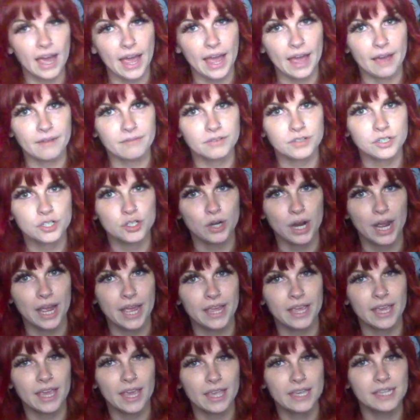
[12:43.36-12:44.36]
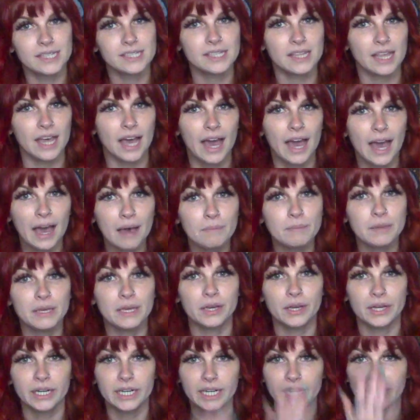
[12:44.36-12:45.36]
I have for drying is the Happy
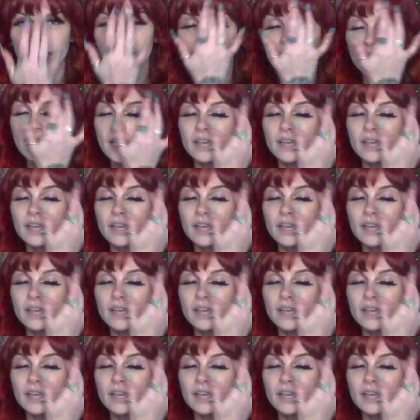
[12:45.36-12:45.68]
Hoodie.